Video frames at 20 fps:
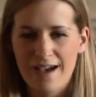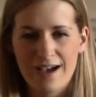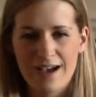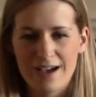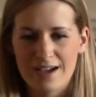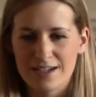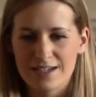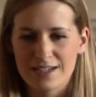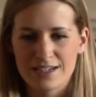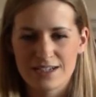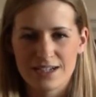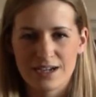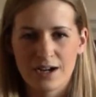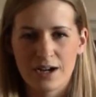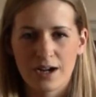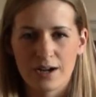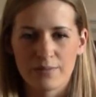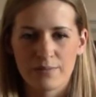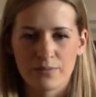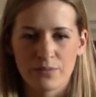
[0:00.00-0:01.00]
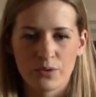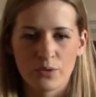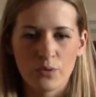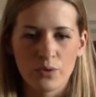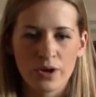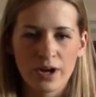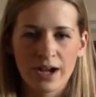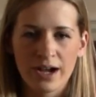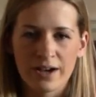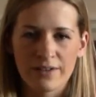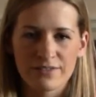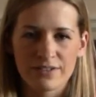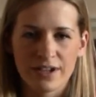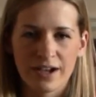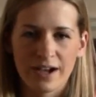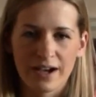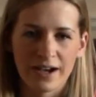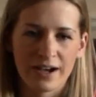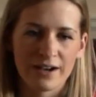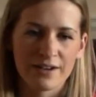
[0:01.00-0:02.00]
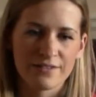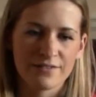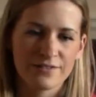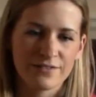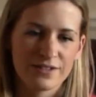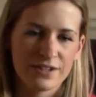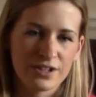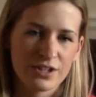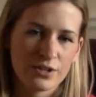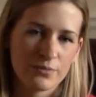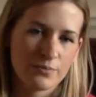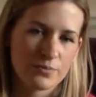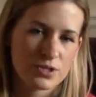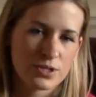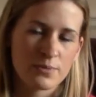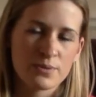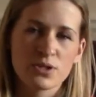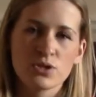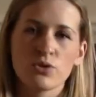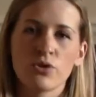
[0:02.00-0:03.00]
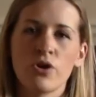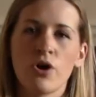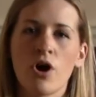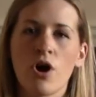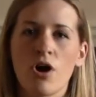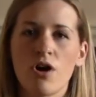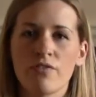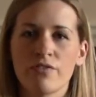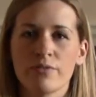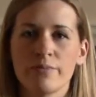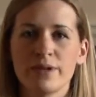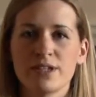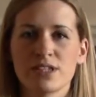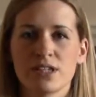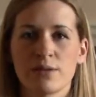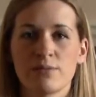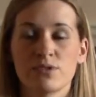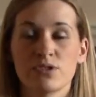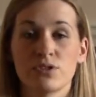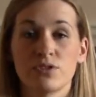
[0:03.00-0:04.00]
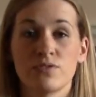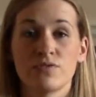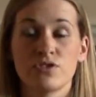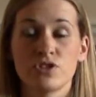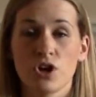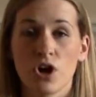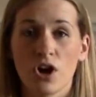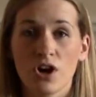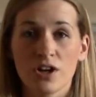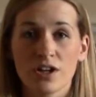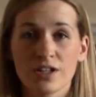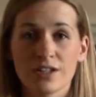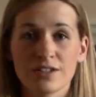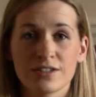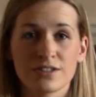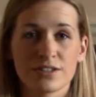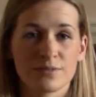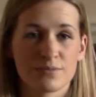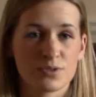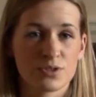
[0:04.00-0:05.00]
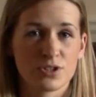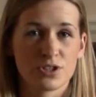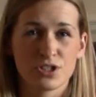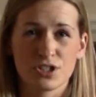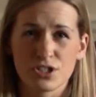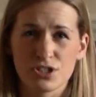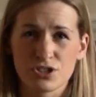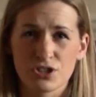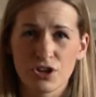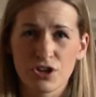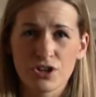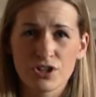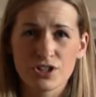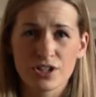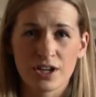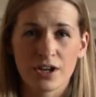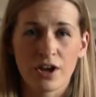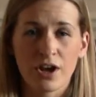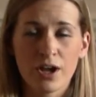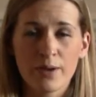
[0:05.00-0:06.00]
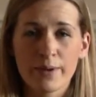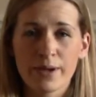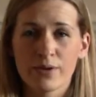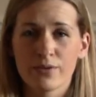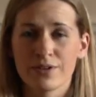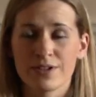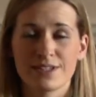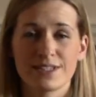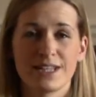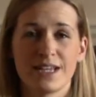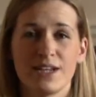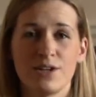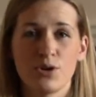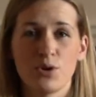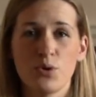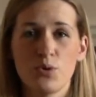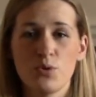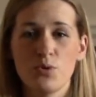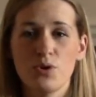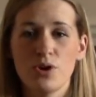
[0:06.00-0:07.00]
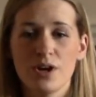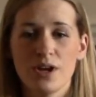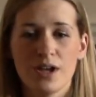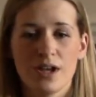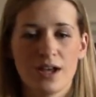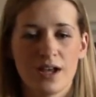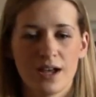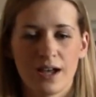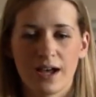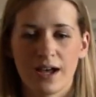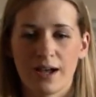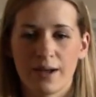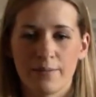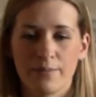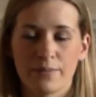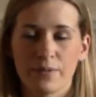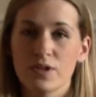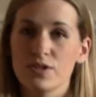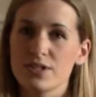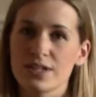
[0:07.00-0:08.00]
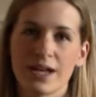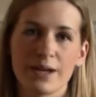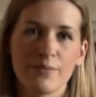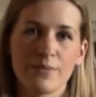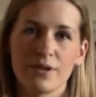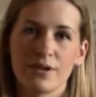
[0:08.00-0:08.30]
and I'm going to have somebody's going to offer me some sort of chocolate, some sort of dessert, and how am I going to say no? Because